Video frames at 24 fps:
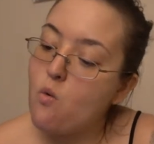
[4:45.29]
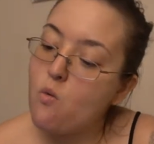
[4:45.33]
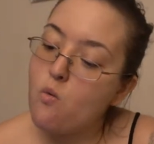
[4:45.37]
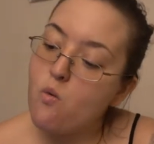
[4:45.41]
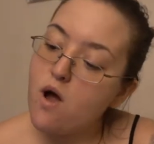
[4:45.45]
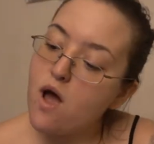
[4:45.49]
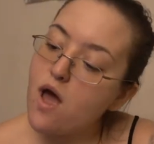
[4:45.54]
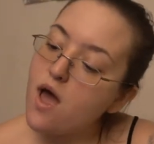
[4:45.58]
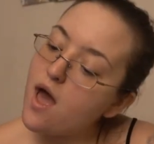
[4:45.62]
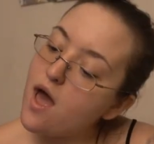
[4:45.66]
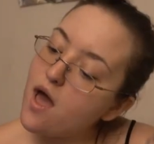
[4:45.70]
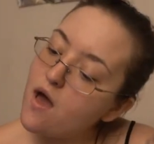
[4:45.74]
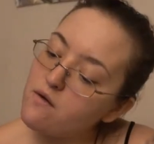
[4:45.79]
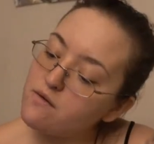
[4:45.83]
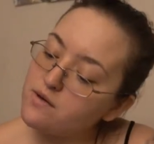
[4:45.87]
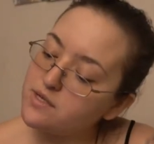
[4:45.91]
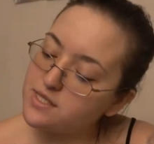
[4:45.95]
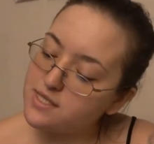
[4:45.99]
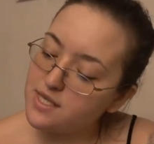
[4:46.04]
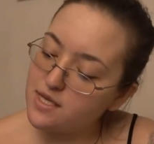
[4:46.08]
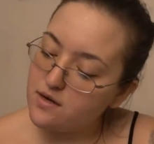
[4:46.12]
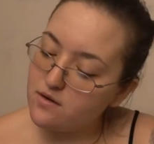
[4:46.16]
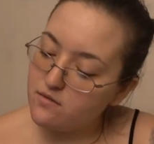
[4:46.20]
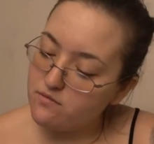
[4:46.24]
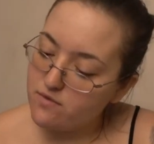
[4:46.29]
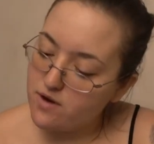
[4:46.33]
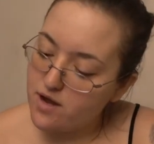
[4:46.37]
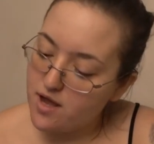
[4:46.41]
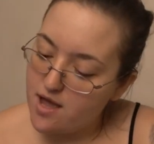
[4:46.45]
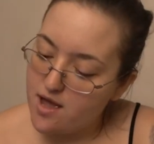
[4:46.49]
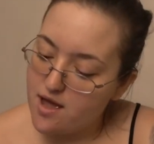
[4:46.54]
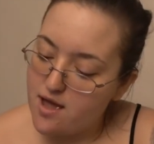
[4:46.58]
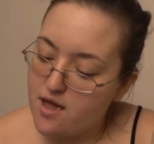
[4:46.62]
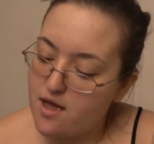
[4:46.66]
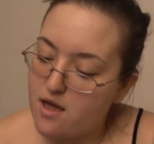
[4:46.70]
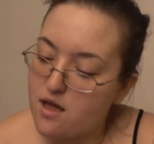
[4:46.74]
Wow, I said it
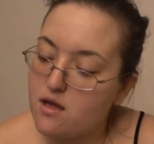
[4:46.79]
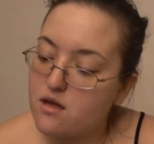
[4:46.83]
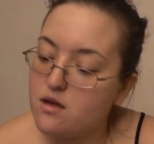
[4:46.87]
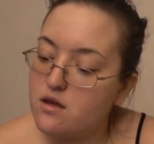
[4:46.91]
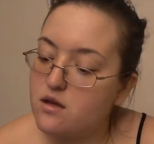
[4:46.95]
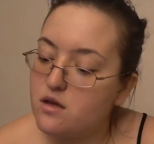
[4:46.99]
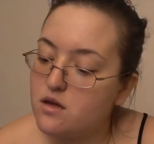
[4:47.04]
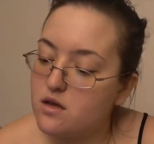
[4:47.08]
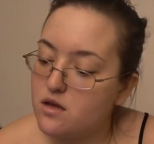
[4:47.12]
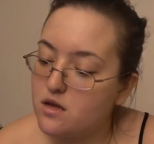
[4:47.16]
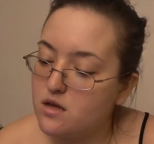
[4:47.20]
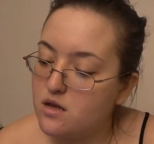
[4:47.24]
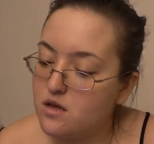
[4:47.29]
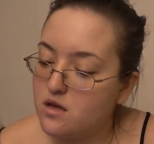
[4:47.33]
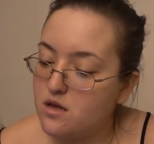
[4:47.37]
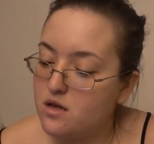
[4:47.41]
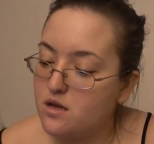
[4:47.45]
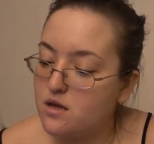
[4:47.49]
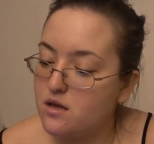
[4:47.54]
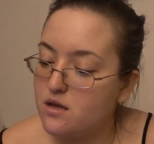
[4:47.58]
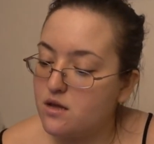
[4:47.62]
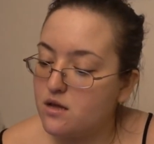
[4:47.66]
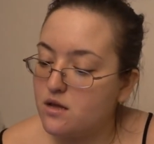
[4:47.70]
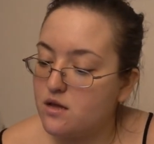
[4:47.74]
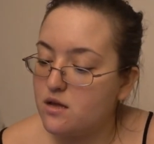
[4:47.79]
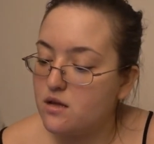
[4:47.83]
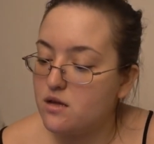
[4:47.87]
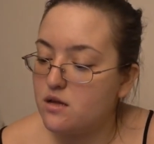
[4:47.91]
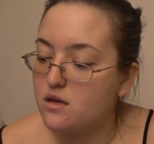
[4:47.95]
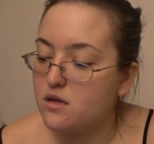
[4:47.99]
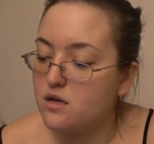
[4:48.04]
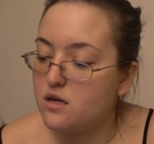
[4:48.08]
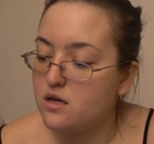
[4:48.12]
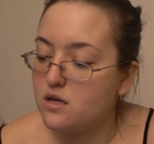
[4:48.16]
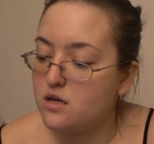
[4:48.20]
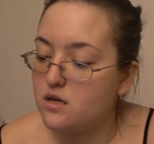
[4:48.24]
right. Ja,
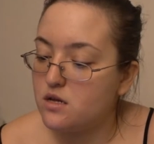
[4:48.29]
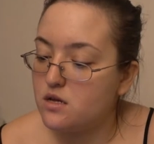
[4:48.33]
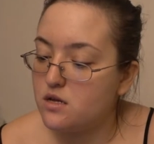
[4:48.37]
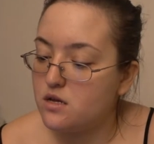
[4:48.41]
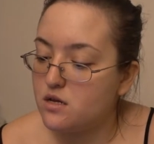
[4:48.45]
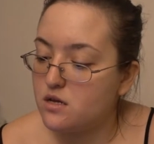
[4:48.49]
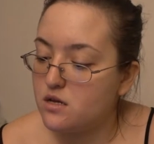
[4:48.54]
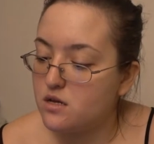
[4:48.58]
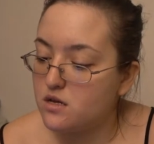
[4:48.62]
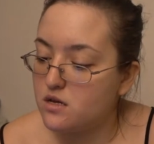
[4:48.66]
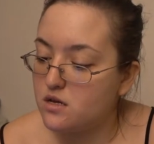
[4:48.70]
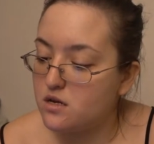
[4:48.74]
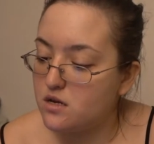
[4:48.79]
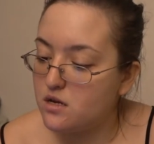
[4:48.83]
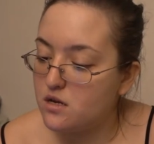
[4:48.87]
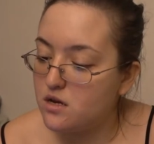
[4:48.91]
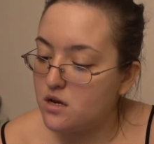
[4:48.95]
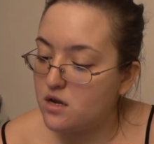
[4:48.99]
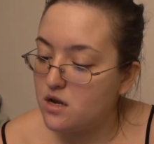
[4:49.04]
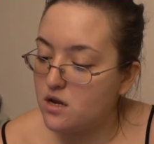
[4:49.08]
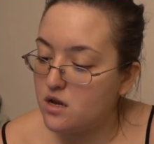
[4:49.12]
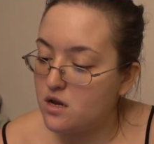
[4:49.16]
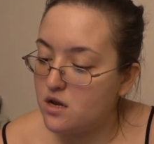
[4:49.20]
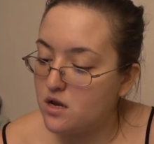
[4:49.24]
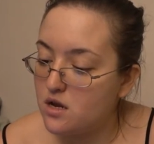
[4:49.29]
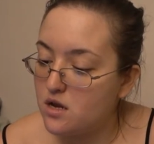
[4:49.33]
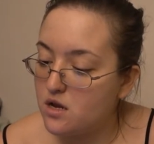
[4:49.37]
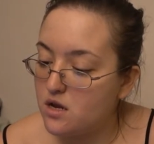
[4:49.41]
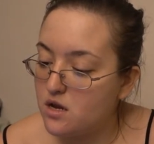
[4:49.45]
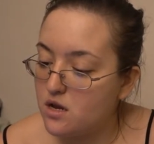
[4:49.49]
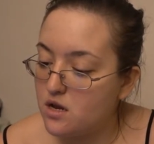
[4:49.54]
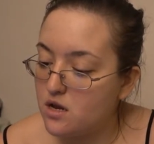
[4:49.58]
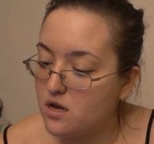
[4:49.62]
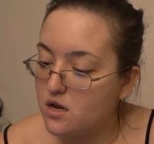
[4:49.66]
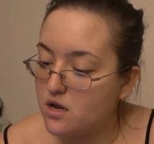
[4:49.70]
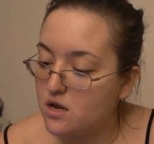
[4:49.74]
ich verstehe.
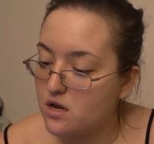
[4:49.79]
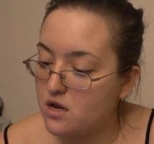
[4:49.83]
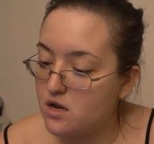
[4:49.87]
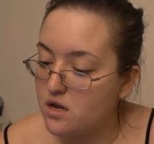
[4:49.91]
Danke.